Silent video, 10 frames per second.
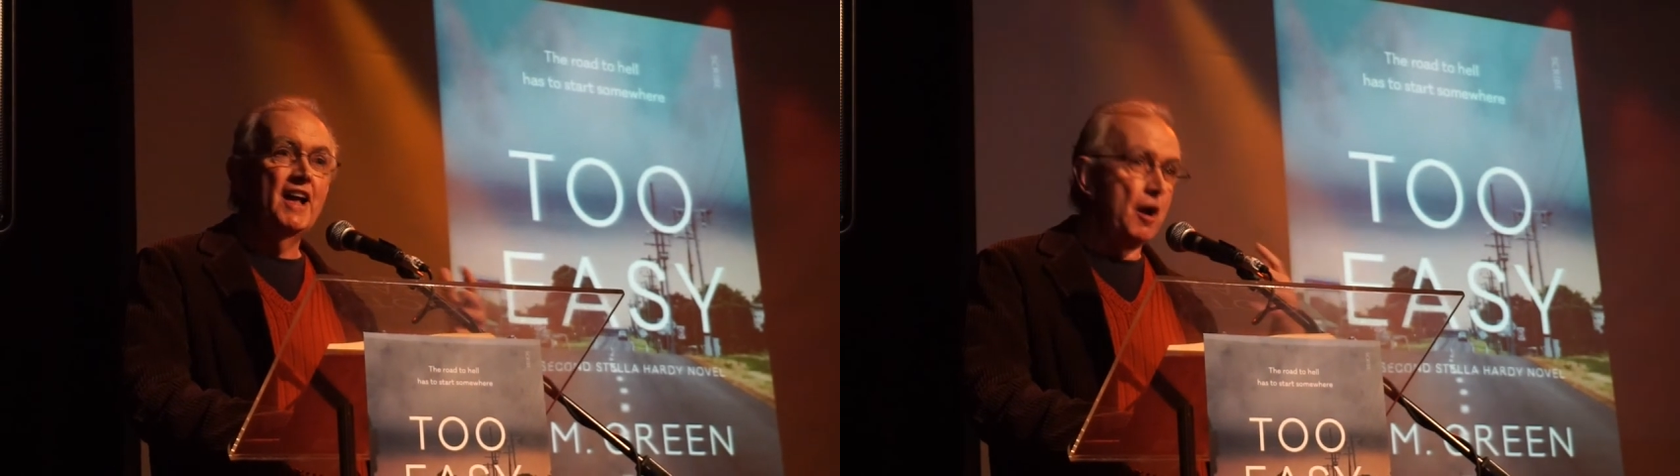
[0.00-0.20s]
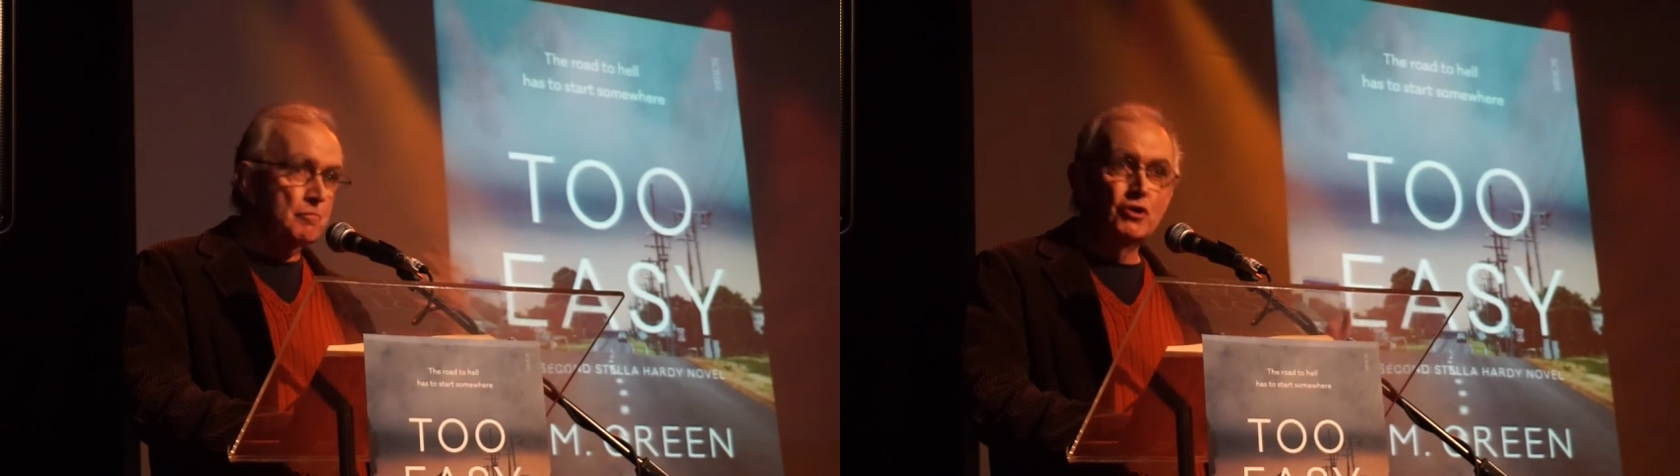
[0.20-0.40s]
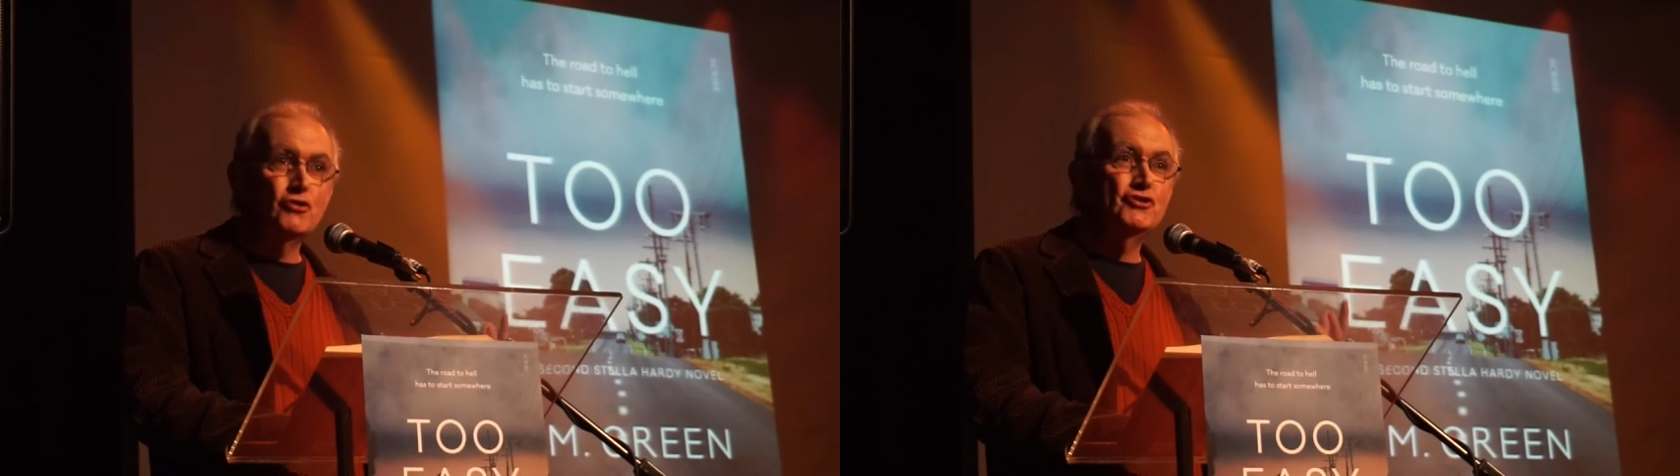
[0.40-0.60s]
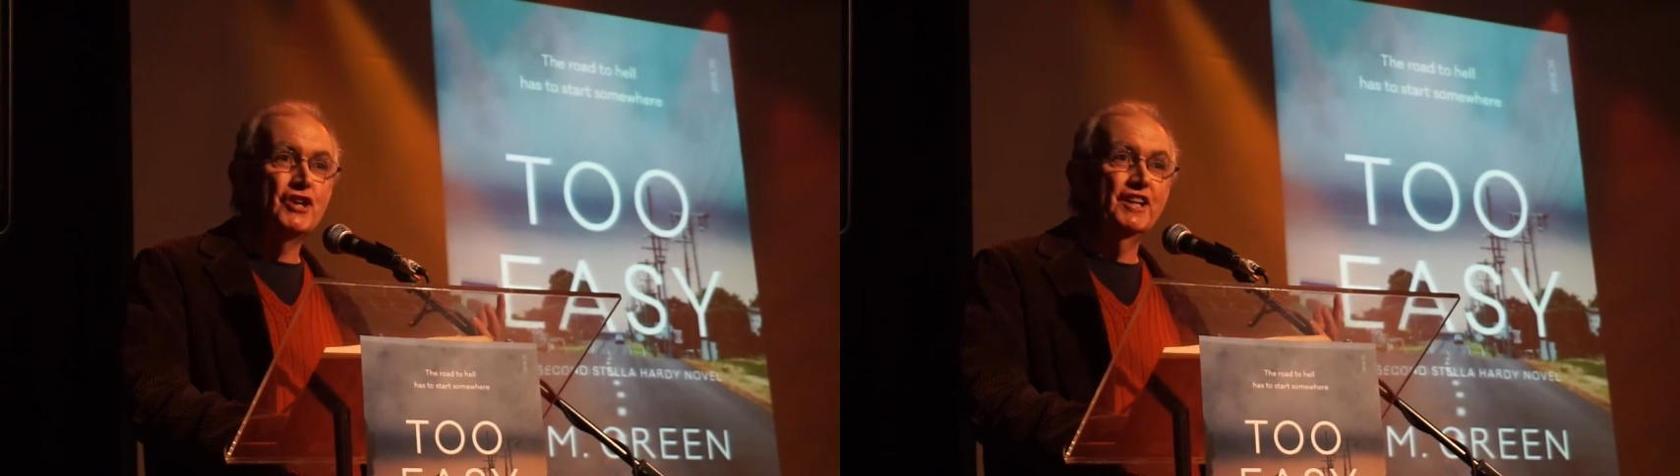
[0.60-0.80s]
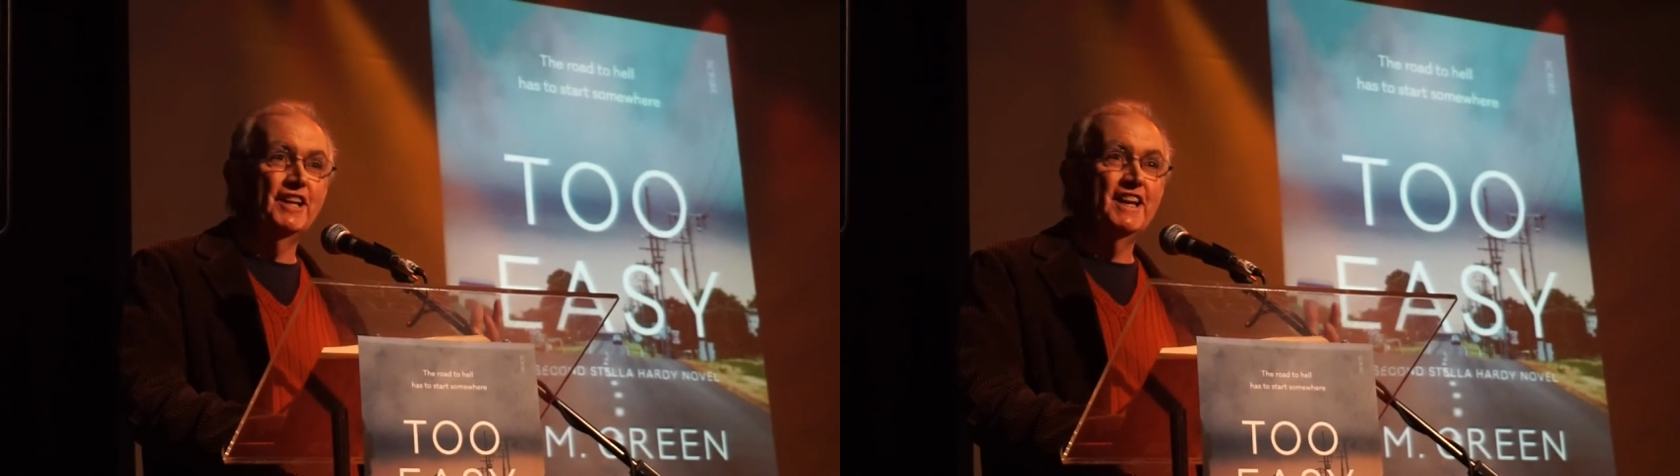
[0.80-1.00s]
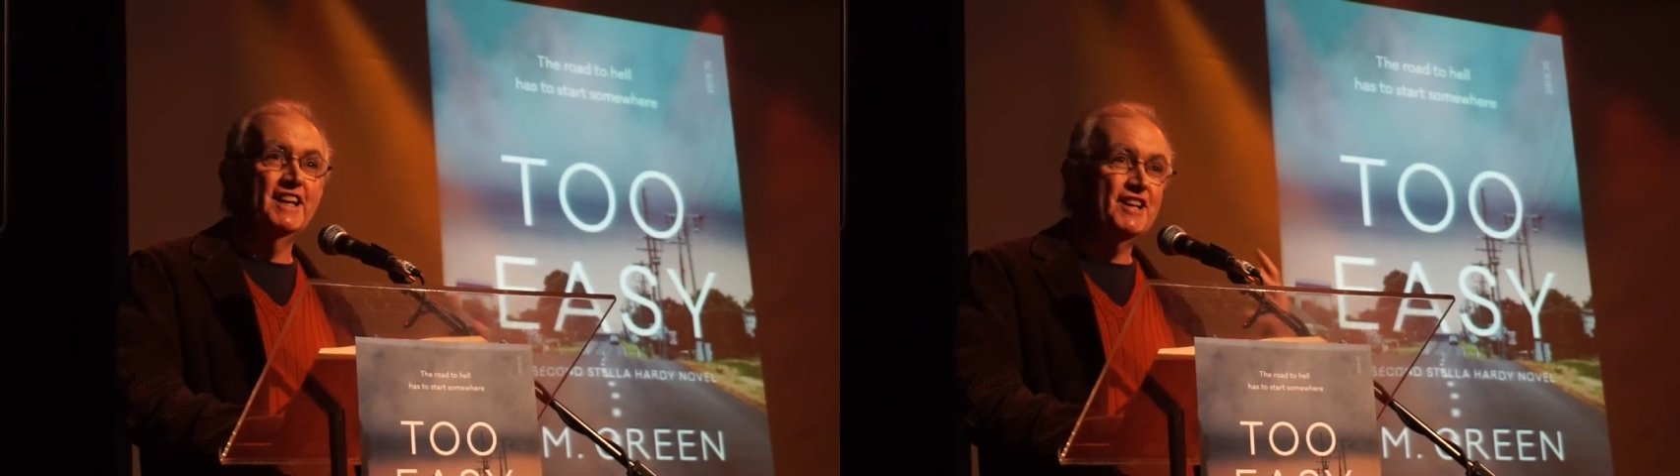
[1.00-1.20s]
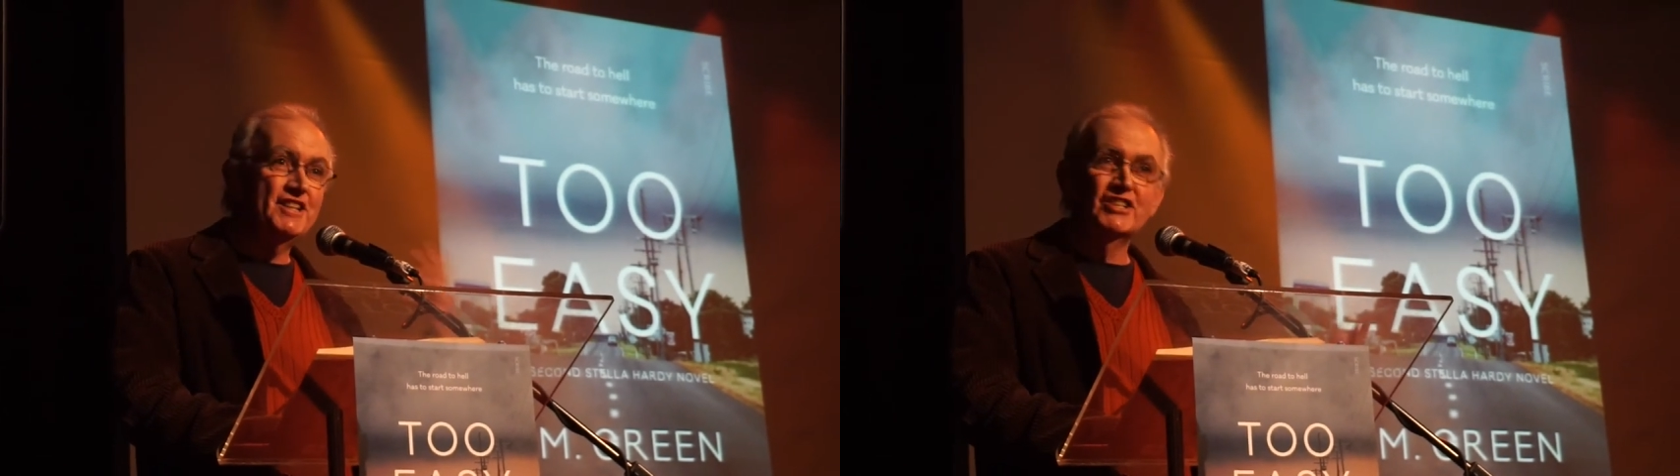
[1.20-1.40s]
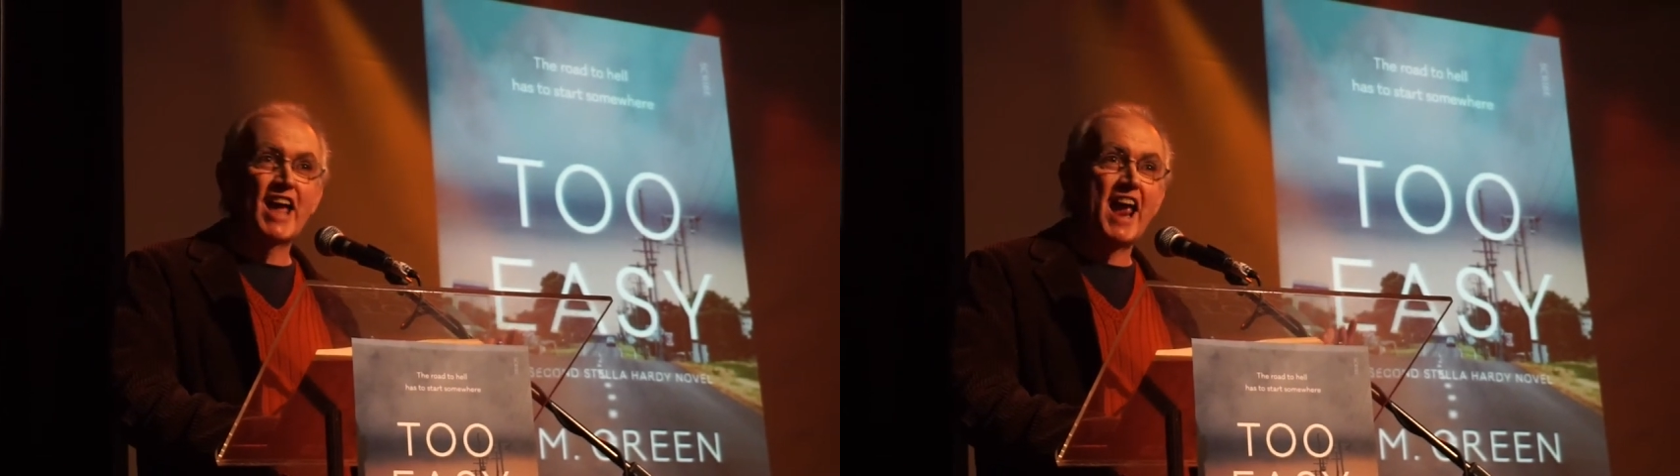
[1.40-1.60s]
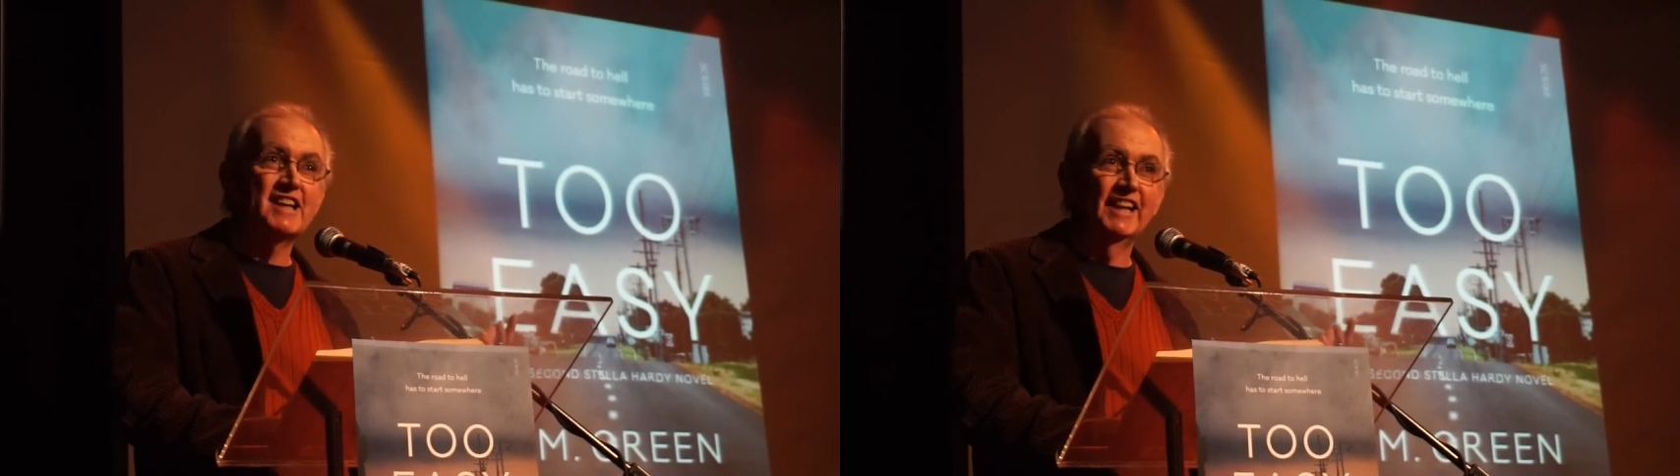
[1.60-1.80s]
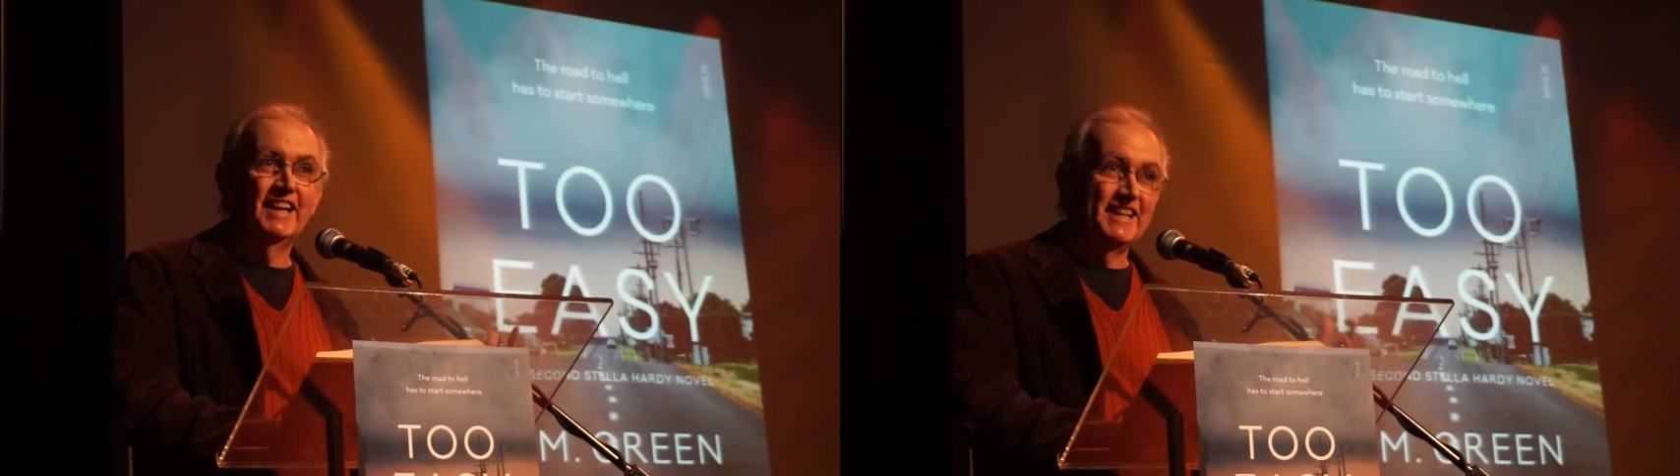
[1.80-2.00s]
amusingly,
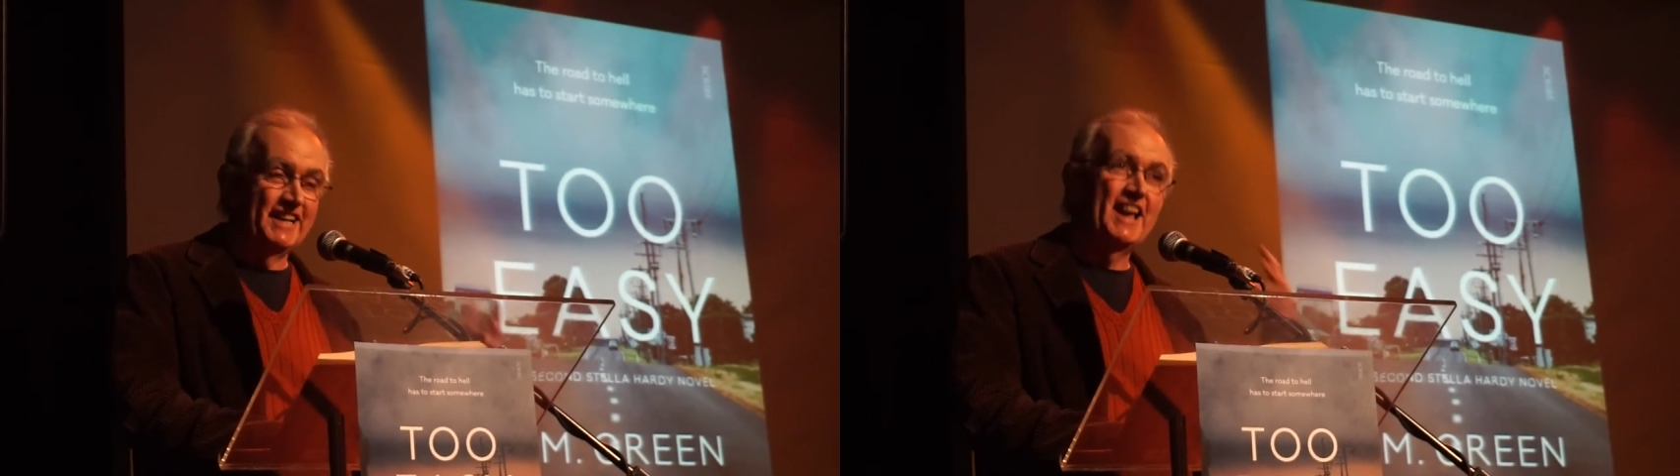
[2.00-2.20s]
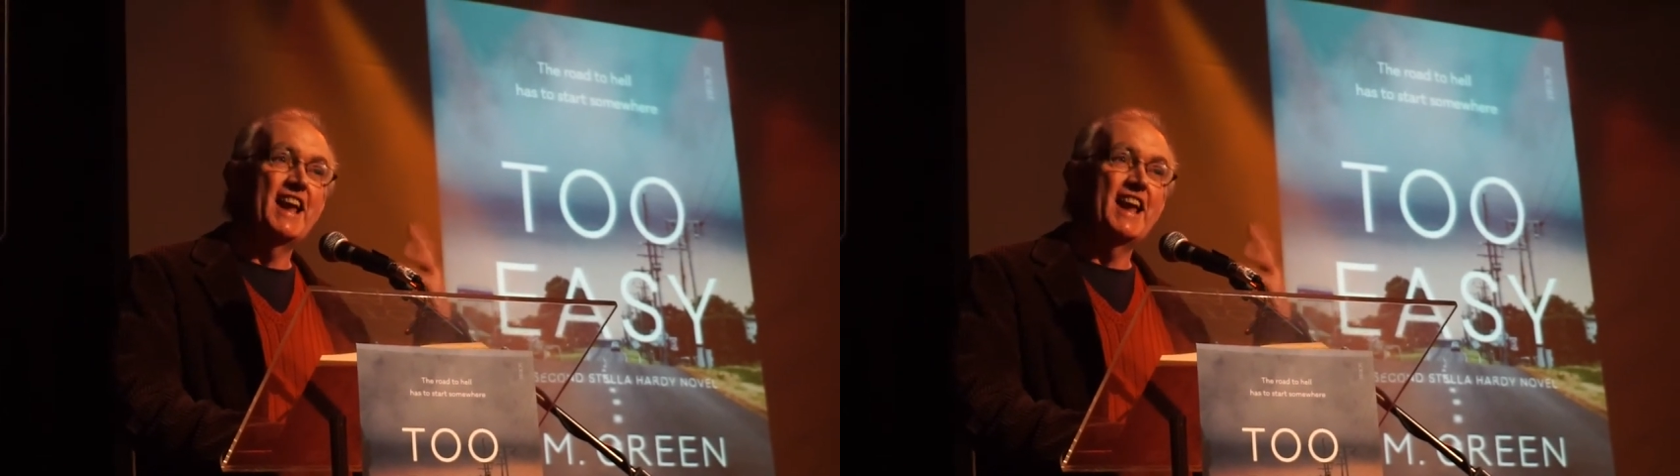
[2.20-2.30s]
sadly